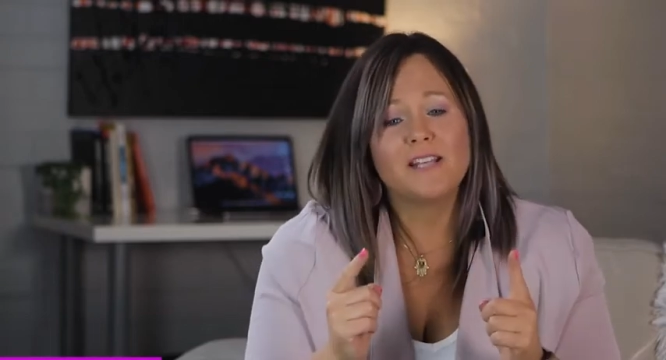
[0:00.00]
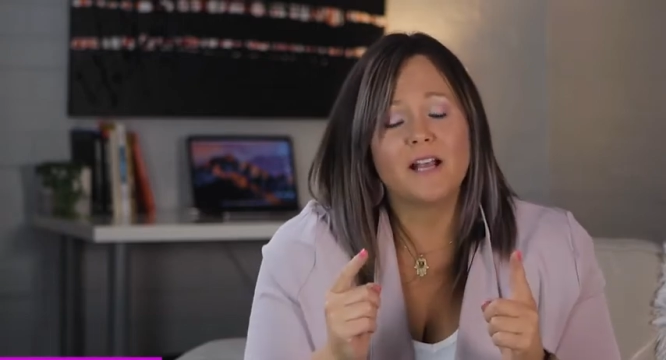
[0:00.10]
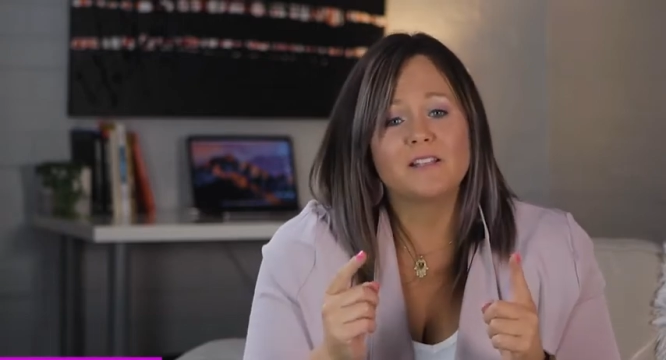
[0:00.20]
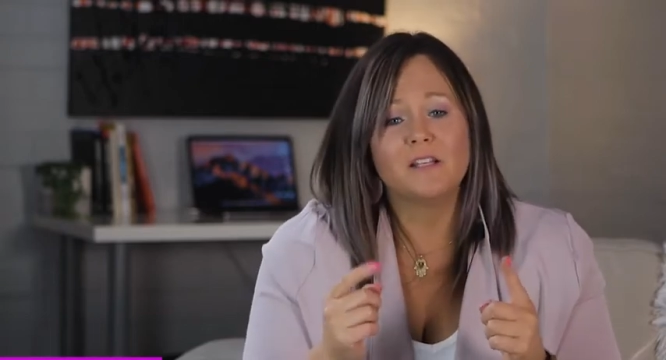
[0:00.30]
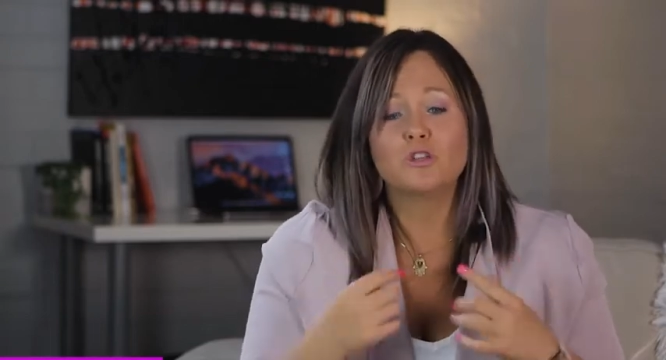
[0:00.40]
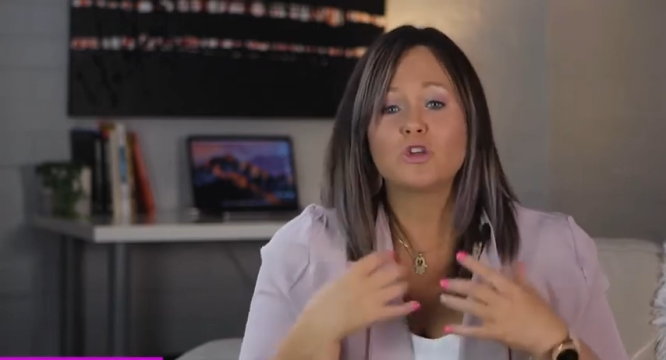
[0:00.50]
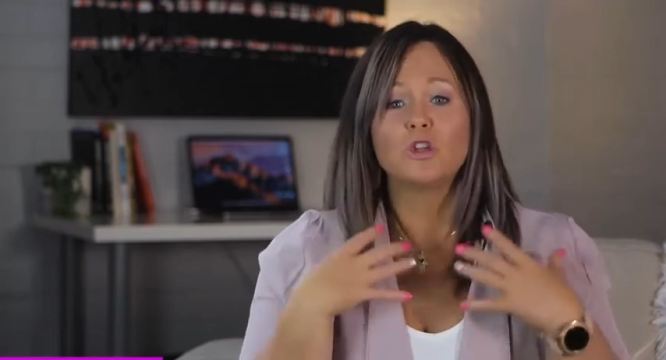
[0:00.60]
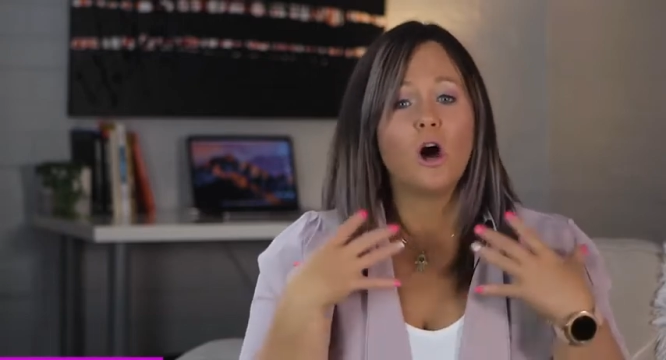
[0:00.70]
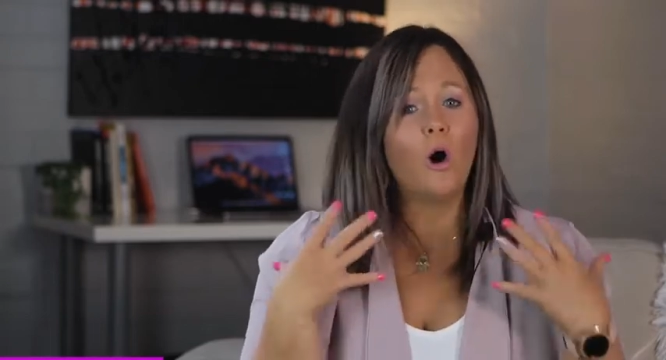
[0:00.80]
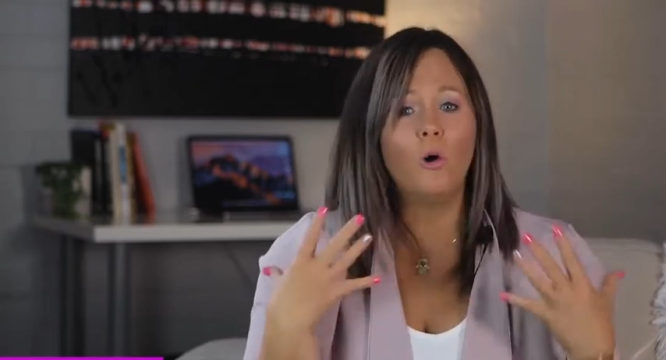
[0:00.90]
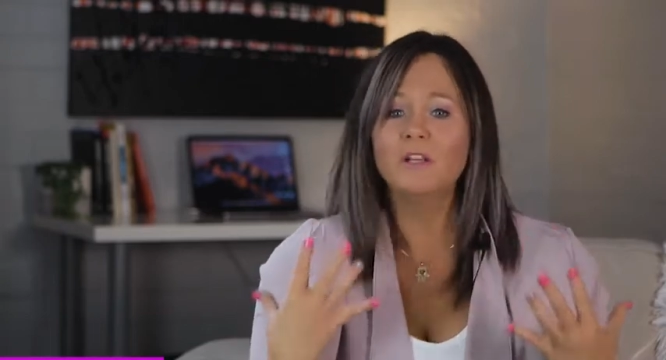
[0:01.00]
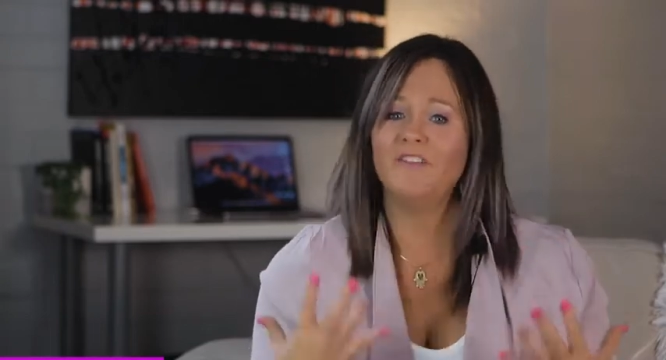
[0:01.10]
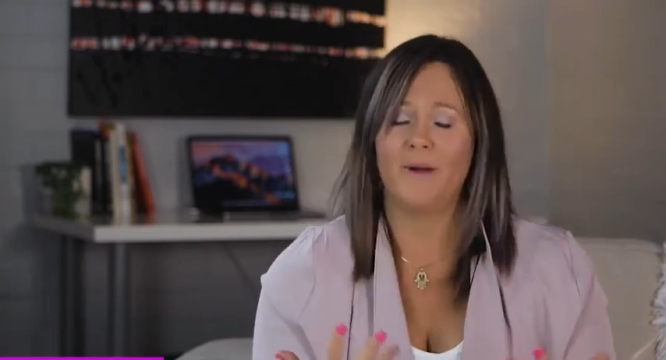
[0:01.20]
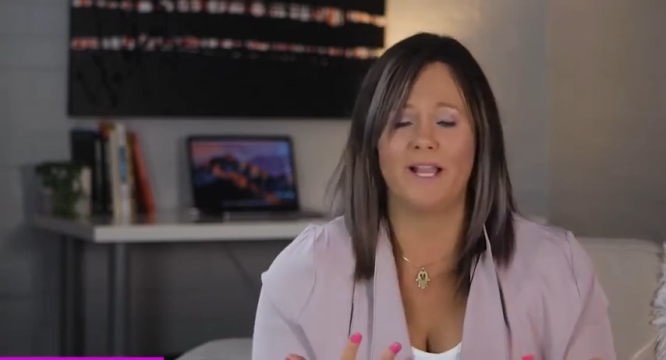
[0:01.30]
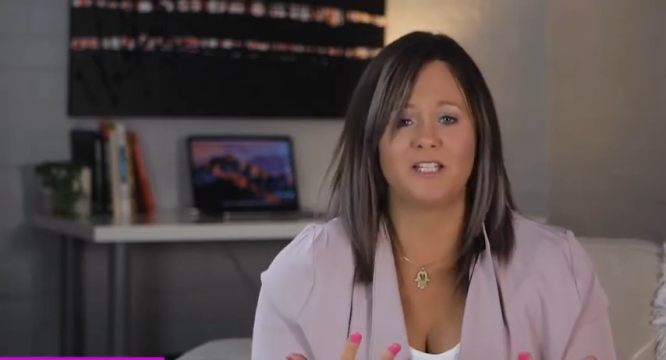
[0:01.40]
access to the whole
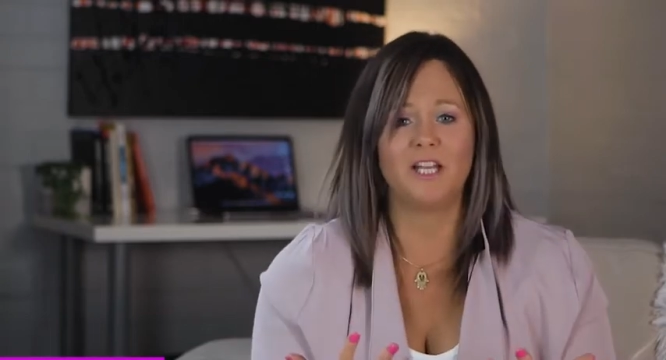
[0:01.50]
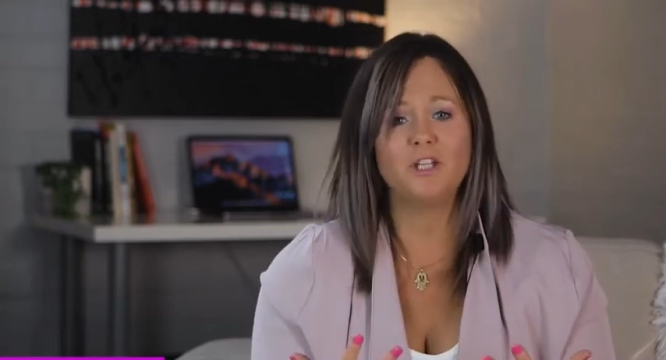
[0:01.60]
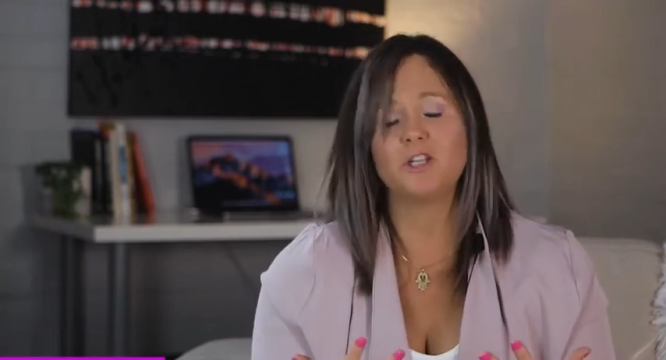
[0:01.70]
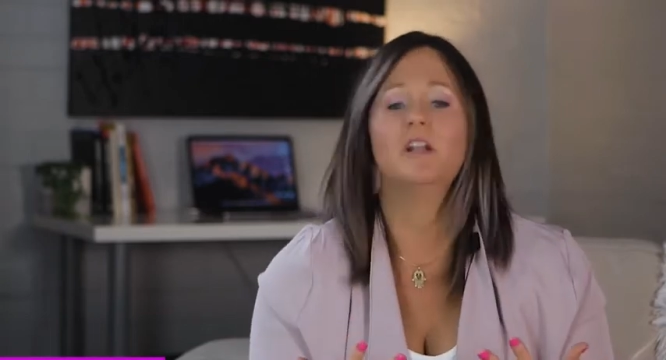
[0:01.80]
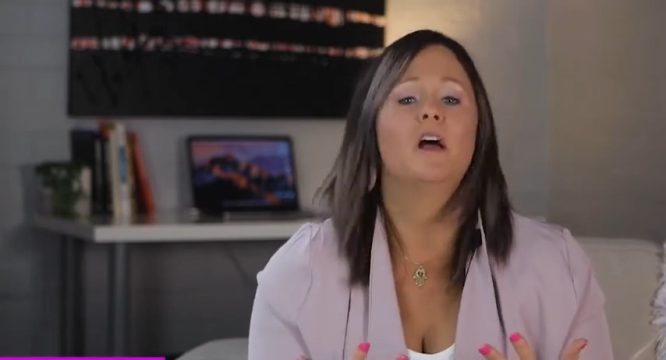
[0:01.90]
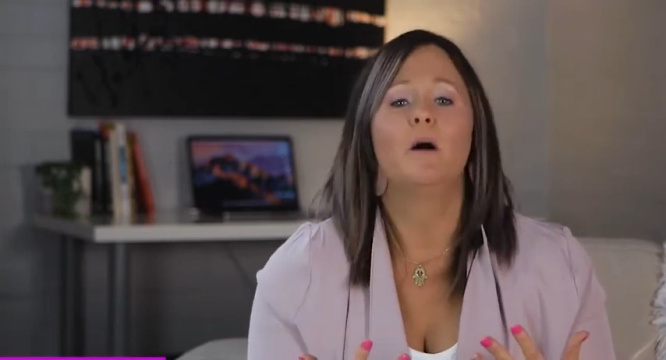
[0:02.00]
of my attention,